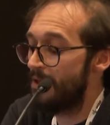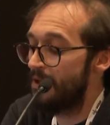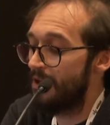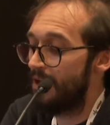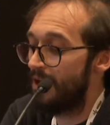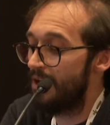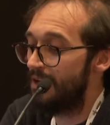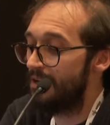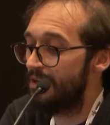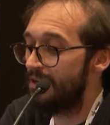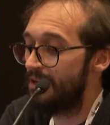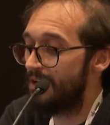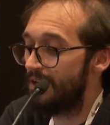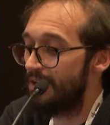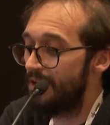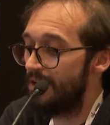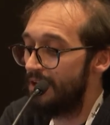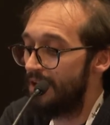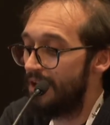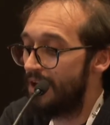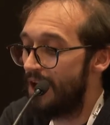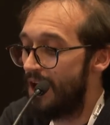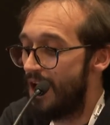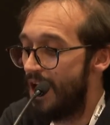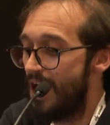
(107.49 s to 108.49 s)
and
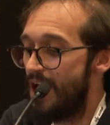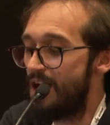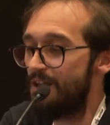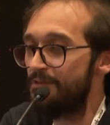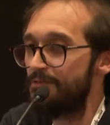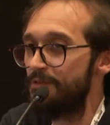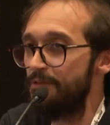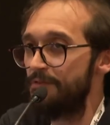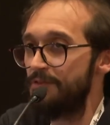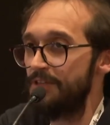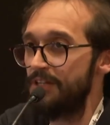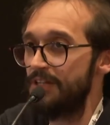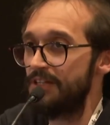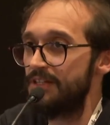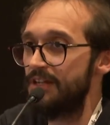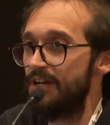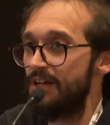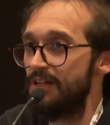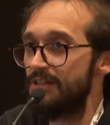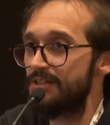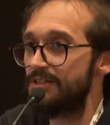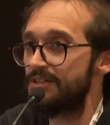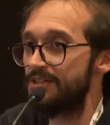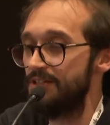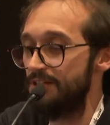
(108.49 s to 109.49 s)
nearly half of the
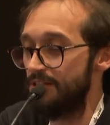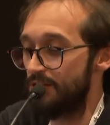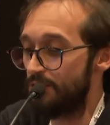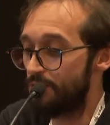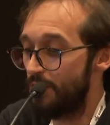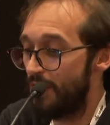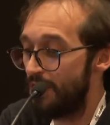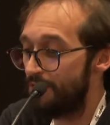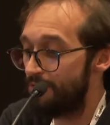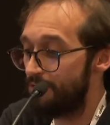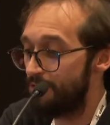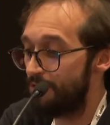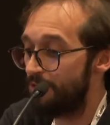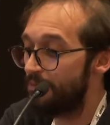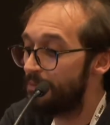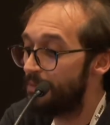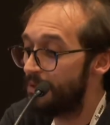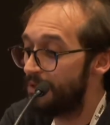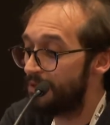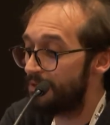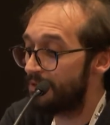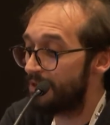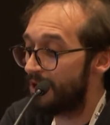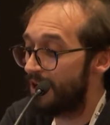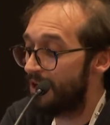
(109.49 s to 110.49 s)
adults in 12
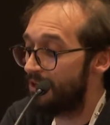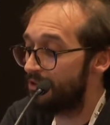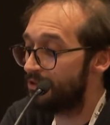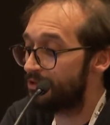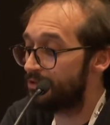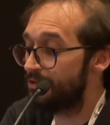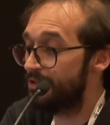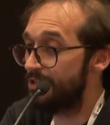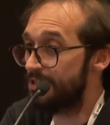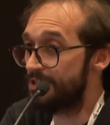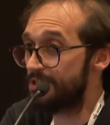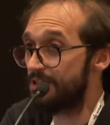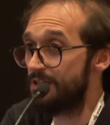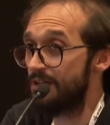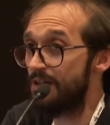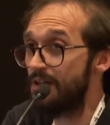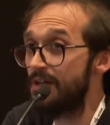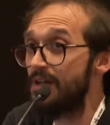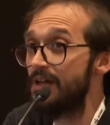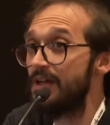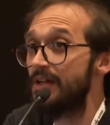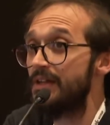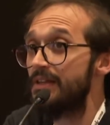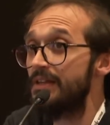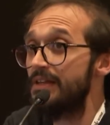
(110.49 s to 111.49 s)
European countries,
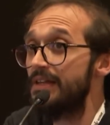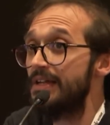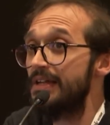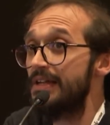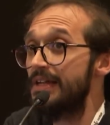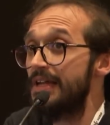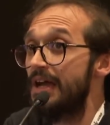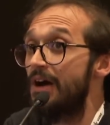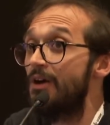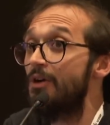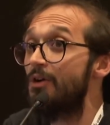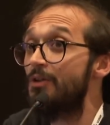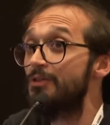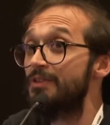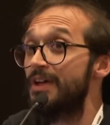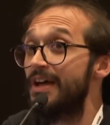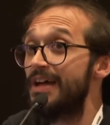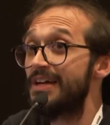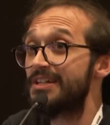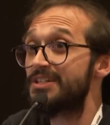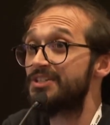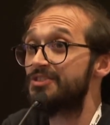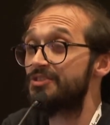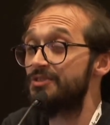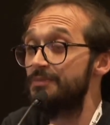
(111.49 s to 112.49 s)
they hold
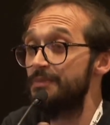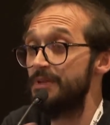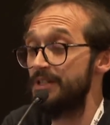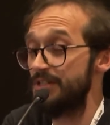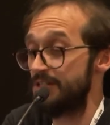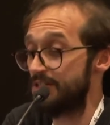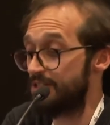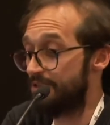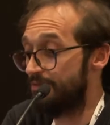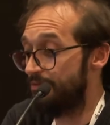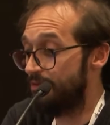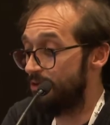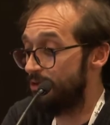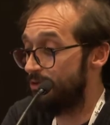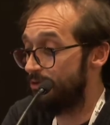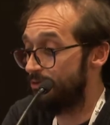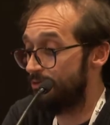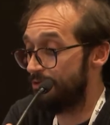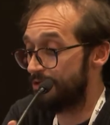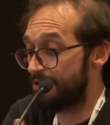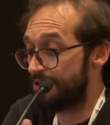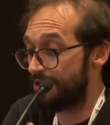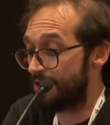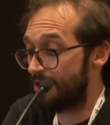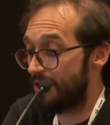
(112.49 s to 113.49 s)
extremist
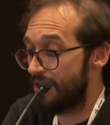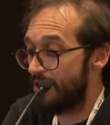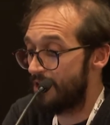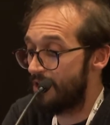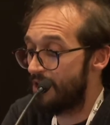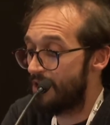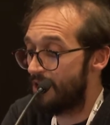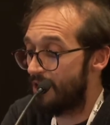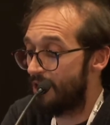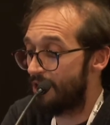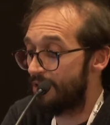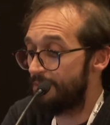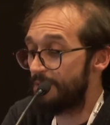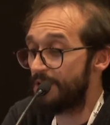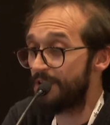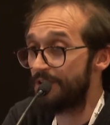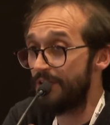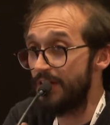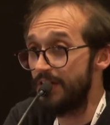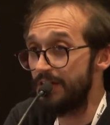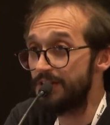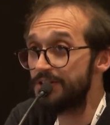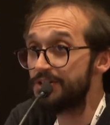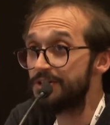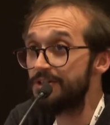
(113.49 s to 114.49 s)
views on
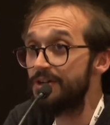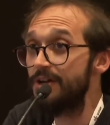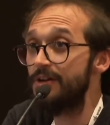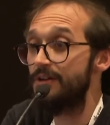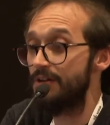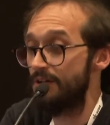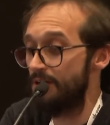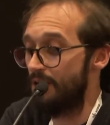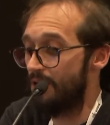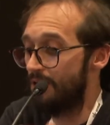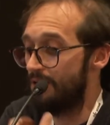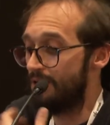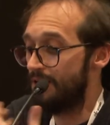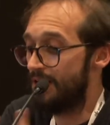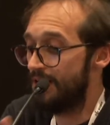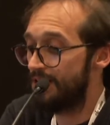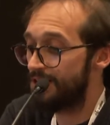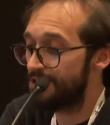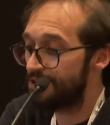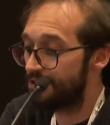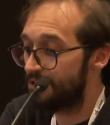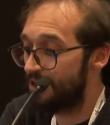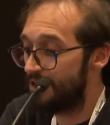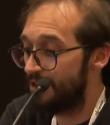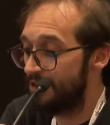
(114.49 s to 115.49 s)
immigration, on
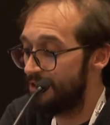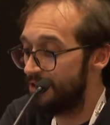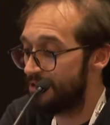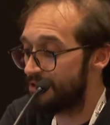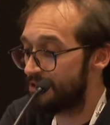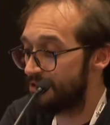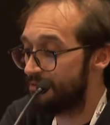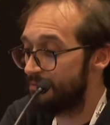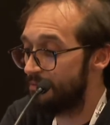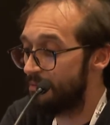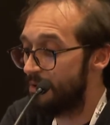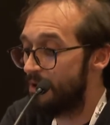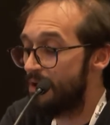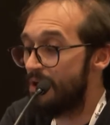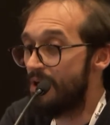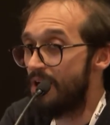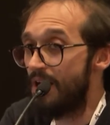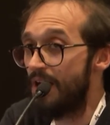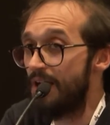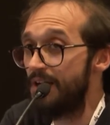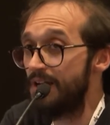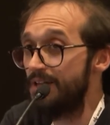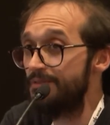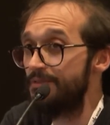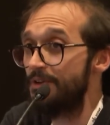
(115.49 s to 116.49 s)
nationalism,
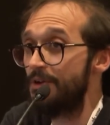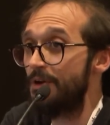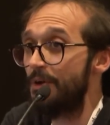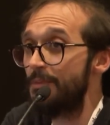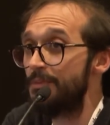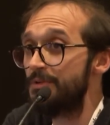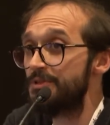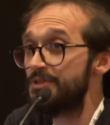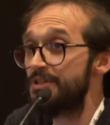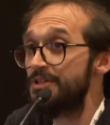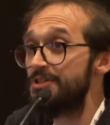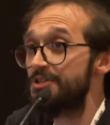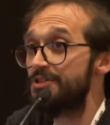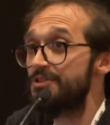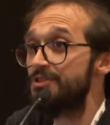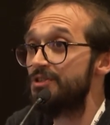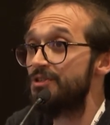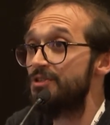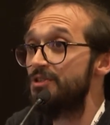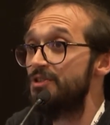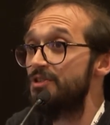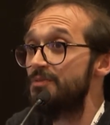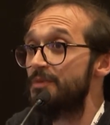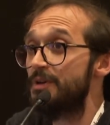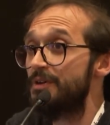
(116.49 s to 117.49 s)
and even opposition
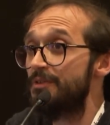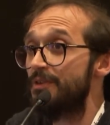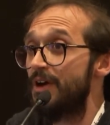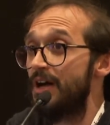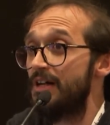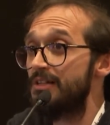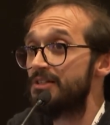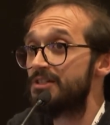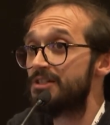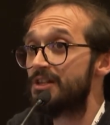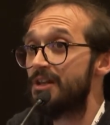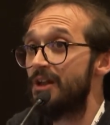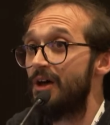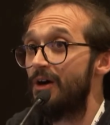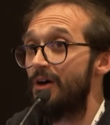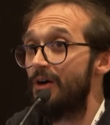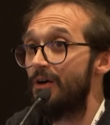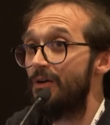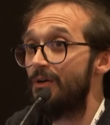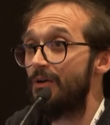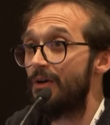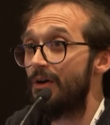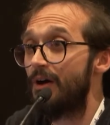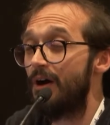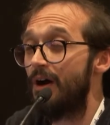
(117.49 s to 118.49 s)
to human rights
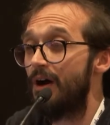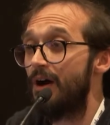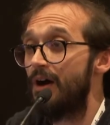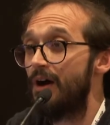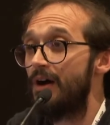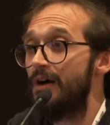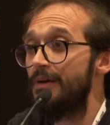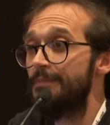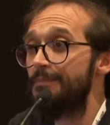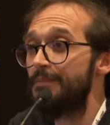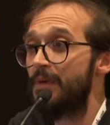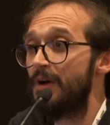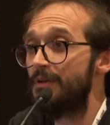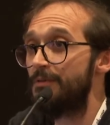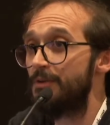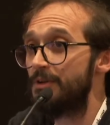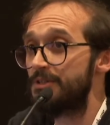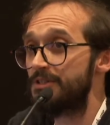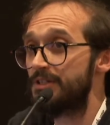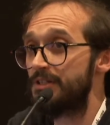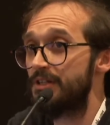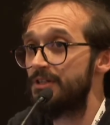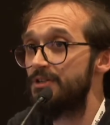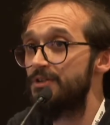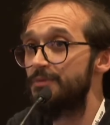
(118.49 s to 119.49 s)
law. I, I,
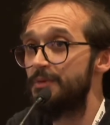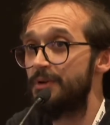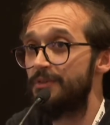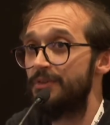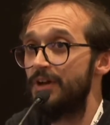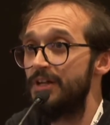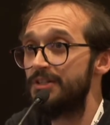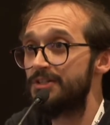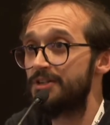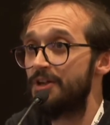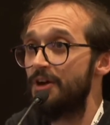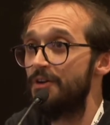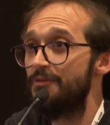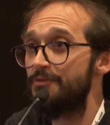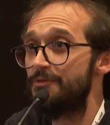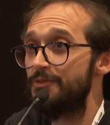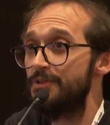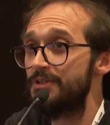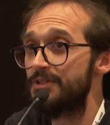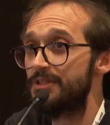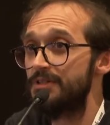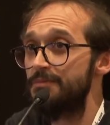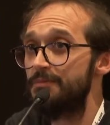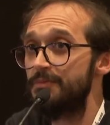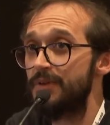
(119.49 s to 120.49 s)
was at a human rights
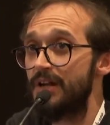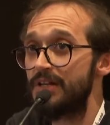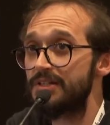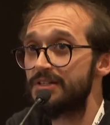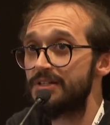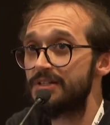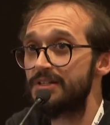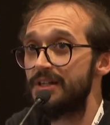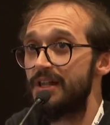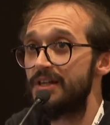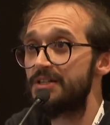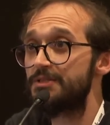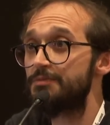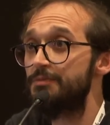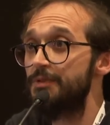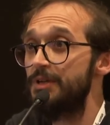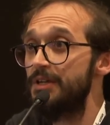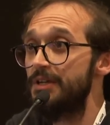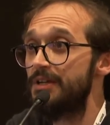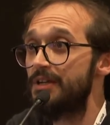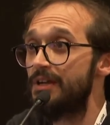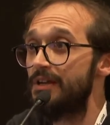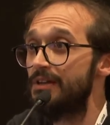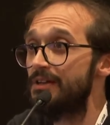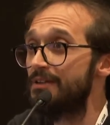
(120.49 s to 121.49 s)
conference in Brussels last
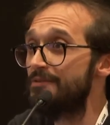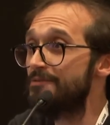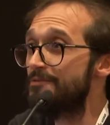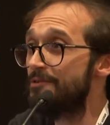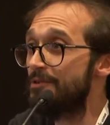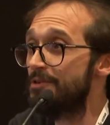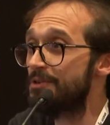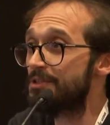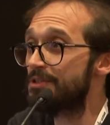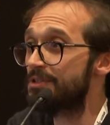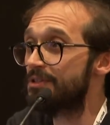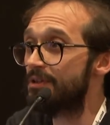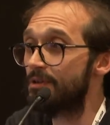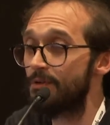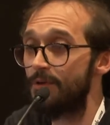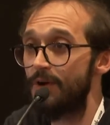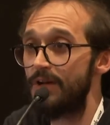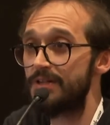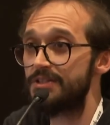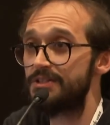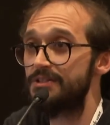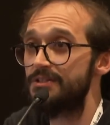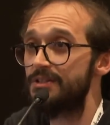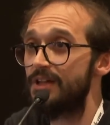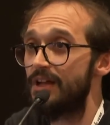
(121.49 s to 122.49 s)
week, and the first
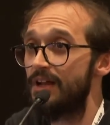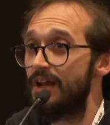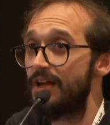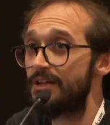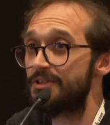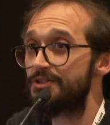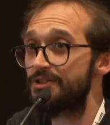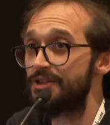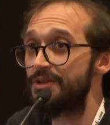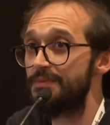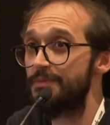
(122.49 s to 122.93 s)
question that actually